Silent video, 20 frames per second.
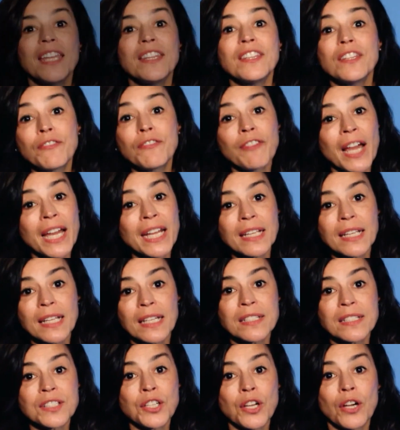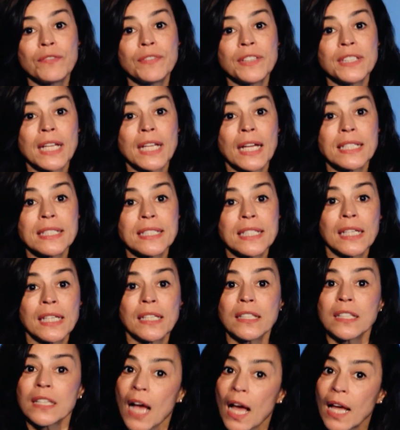In the fight against COVID 19,
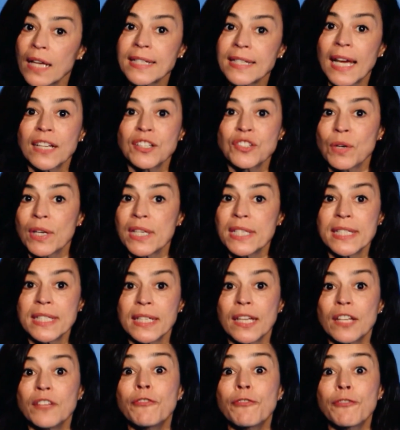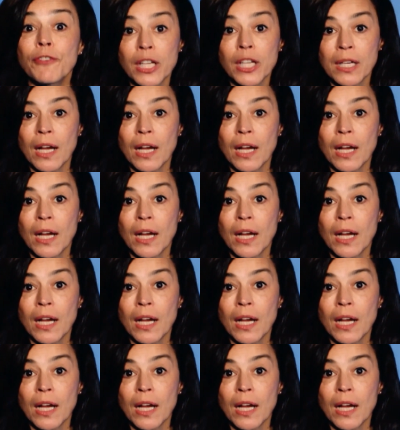contact tracing and free